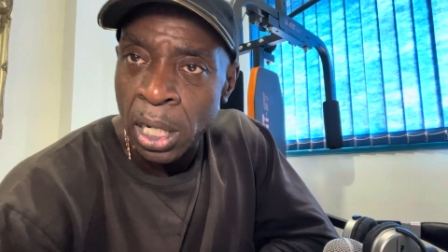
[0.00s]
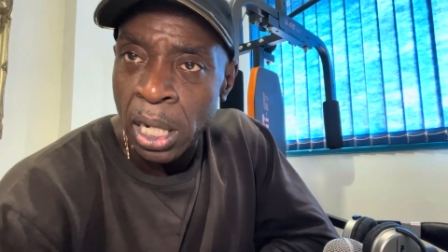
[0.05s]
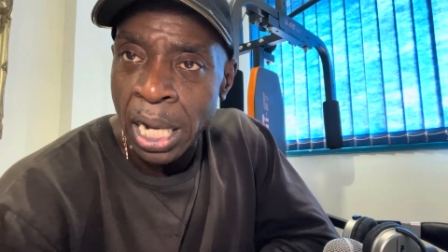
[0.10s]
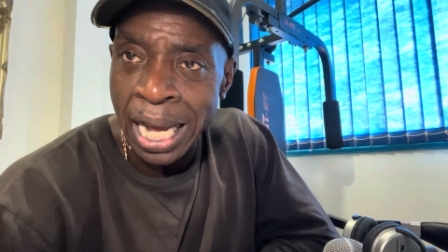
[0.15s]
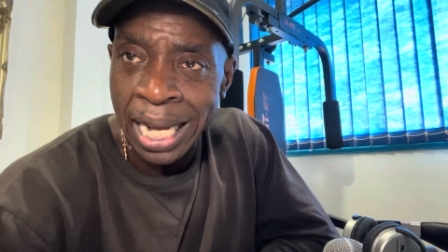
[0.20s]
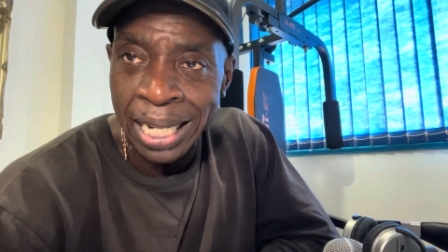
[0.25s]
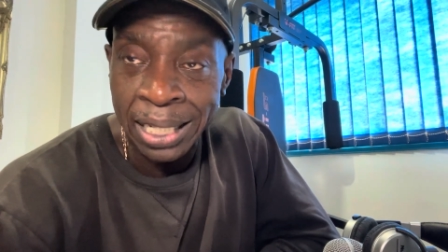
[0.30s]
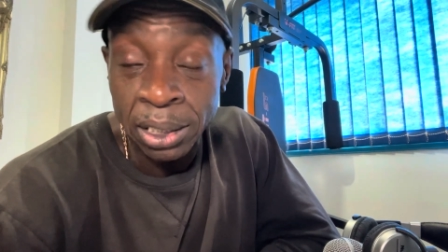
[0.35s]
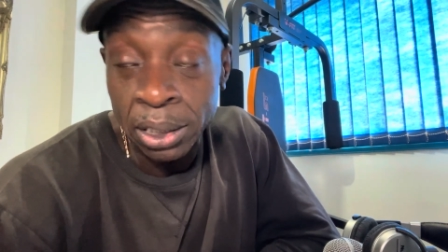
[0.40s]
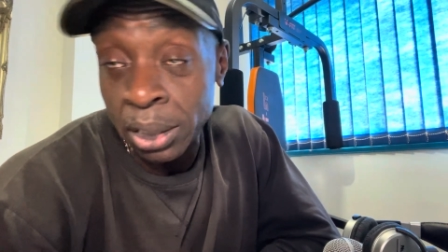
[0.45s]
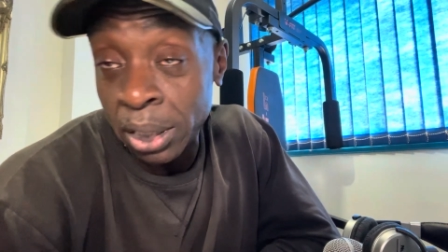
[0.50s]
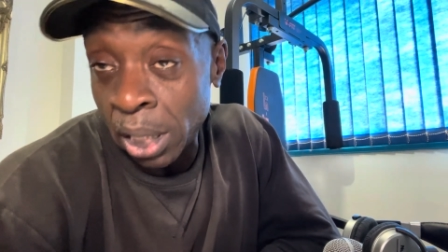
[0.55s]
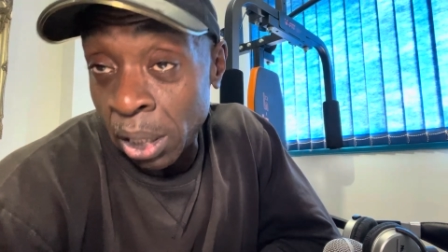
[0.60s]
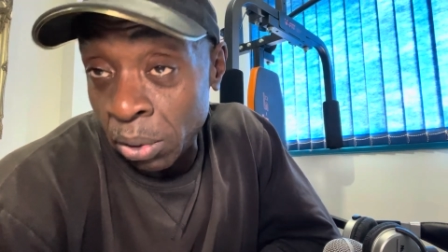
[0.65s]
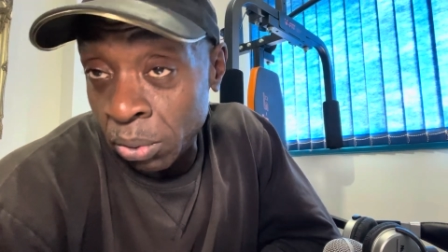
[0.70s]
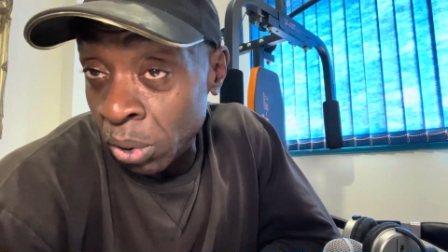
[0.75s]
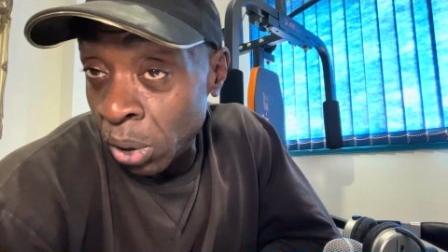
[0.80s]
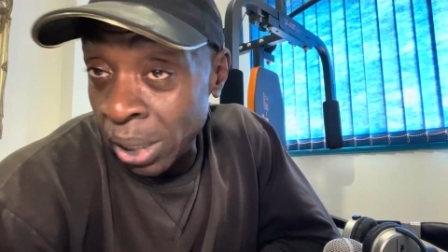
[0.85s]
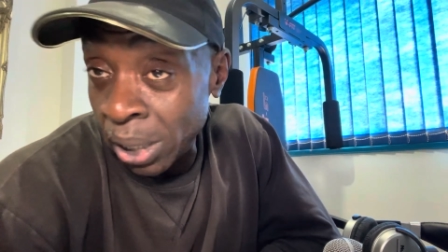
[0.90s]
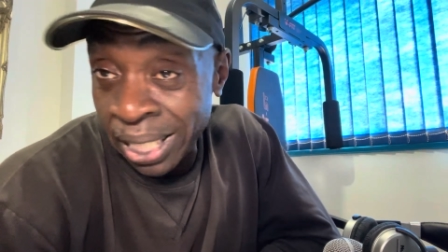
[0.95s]
and, you know,
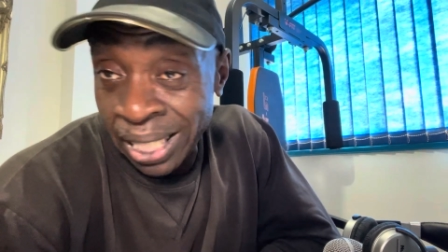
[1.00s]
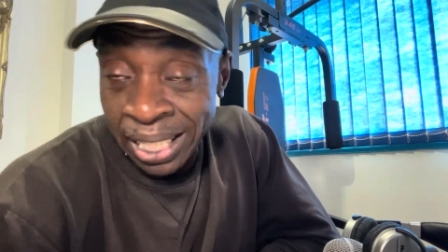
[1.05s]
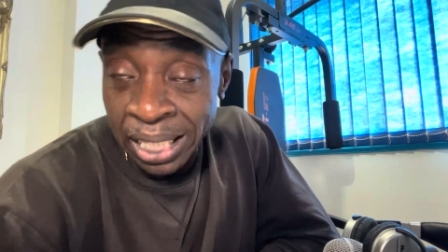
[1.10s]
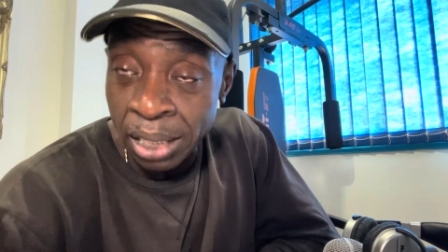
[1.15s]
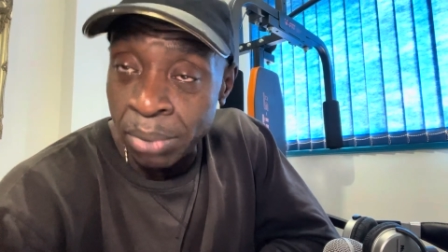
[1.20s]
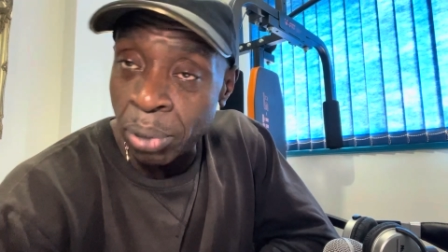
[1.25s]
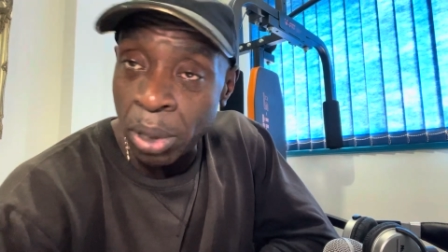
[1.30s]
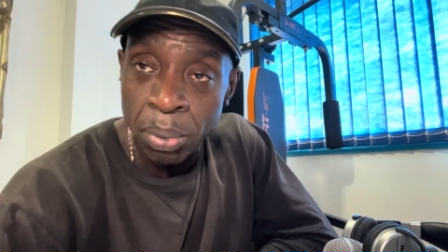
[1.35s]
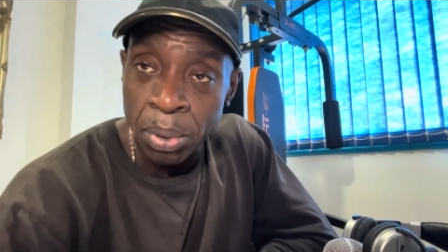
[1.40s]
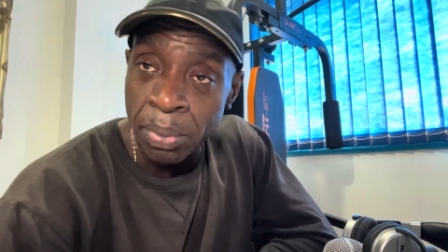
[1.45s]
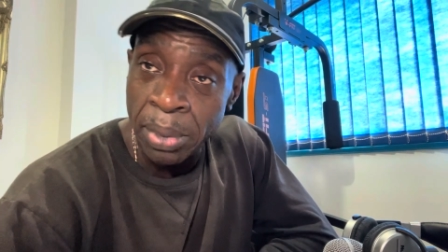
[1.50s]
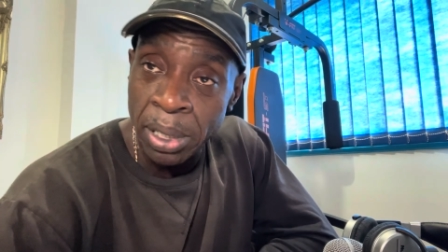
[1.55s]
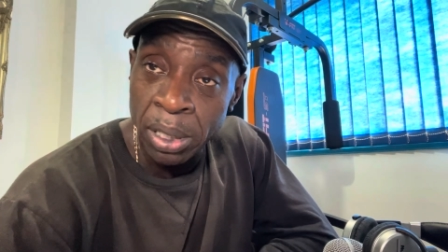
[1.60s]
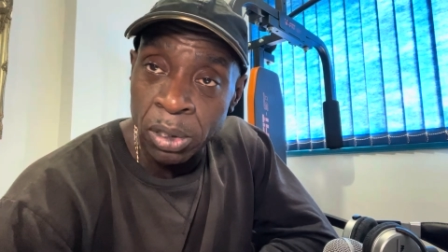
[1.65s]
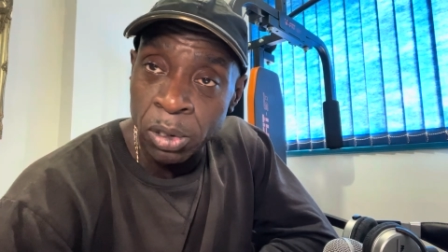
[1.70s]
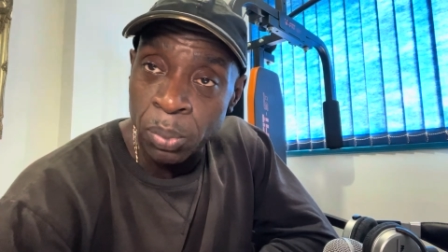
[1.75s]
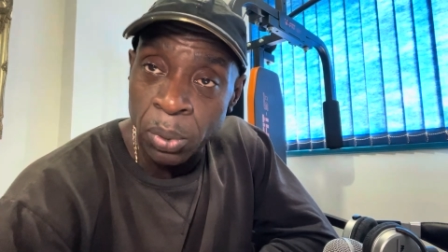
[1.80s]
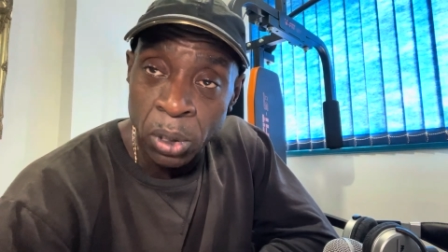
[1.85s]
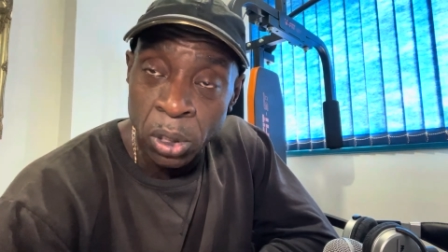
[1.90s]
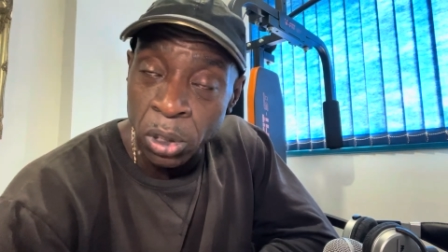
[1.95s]
not eating proper
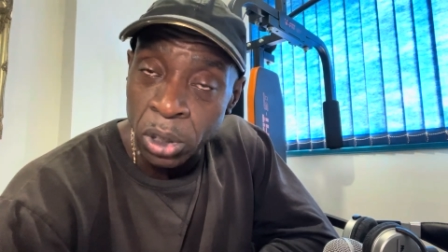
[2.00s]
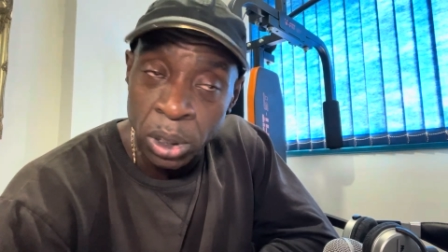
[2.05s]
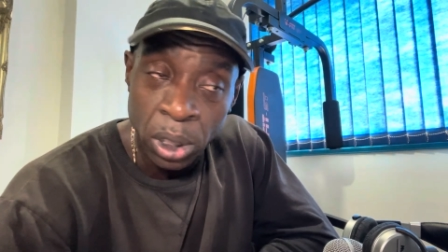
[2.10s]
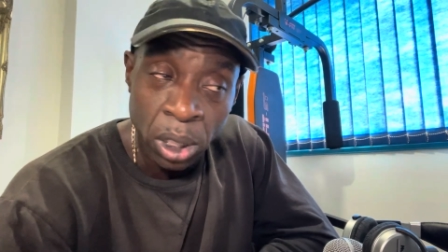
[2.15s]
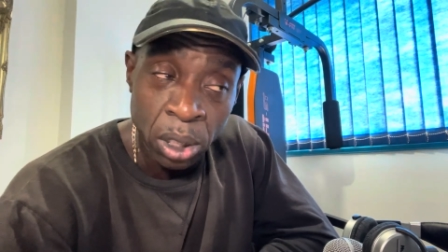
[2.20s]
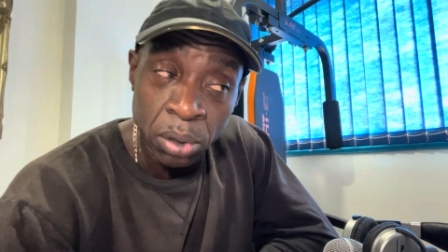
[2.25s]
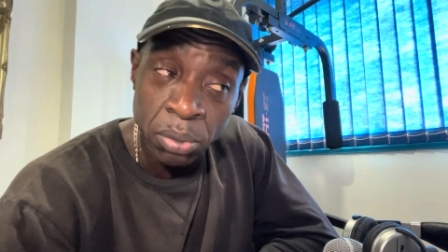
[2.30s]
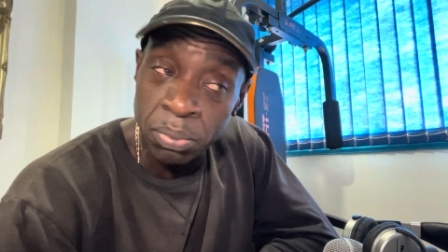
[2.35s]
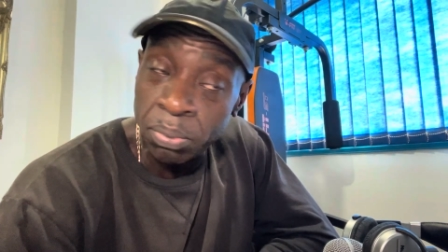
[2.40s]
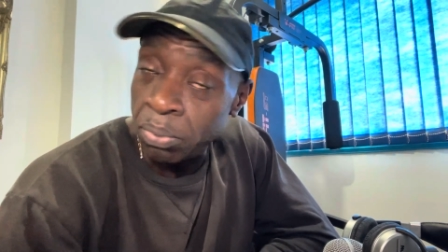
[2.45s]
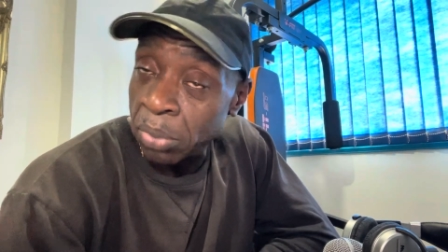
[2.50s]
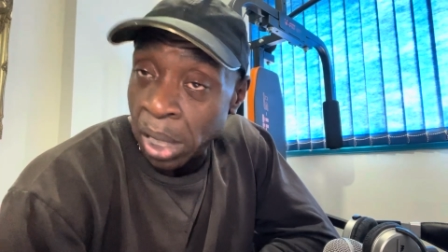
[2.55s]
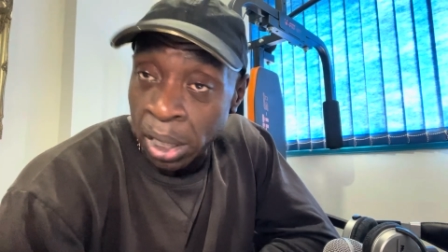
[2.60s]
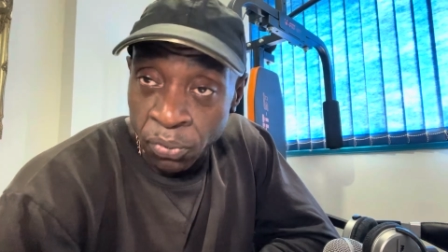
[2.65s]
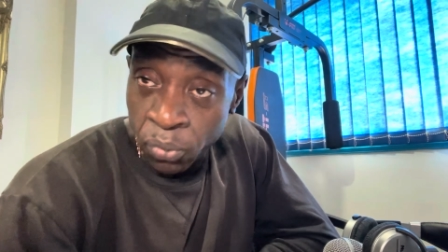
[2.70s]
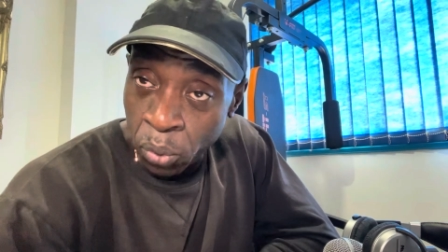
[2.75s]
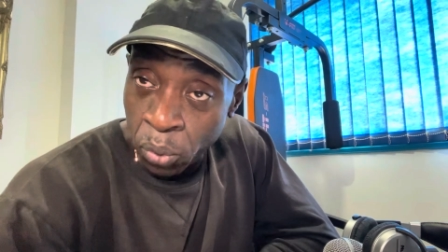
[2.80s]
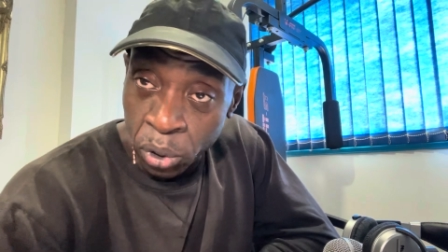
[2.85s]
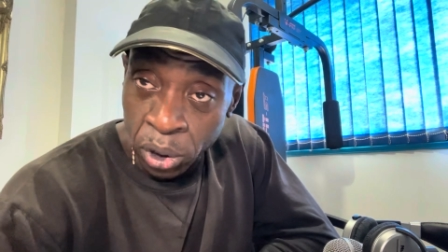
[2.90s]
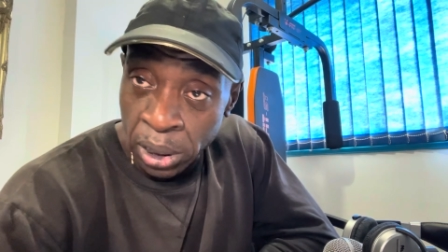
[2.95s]
meals because, you know,
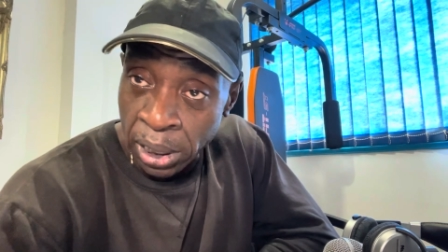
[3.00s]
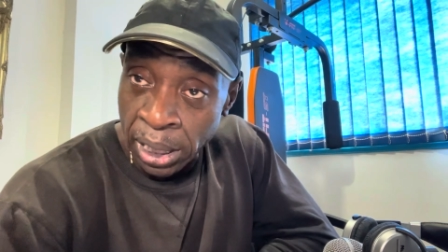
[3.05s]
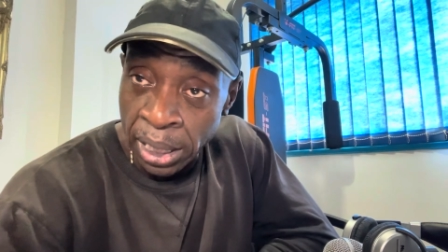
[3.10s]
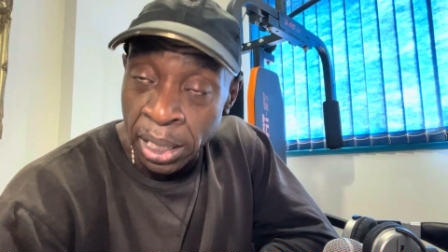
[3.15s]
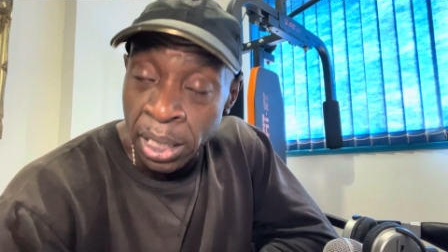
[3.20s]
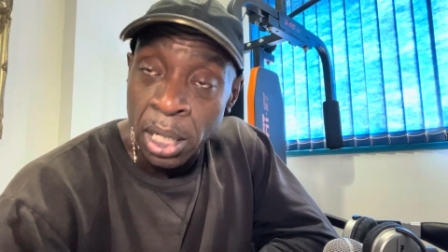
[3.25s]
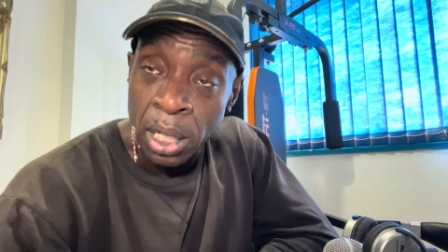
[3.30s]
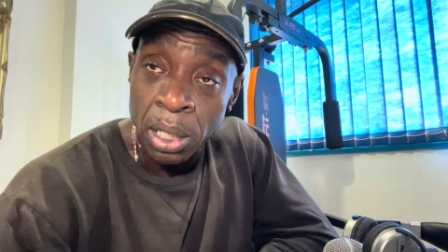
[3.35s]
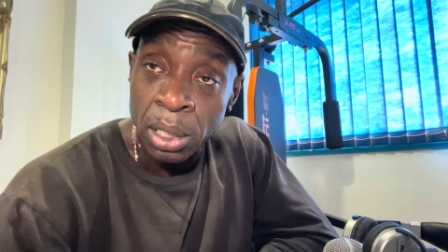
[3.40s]
unfortunately,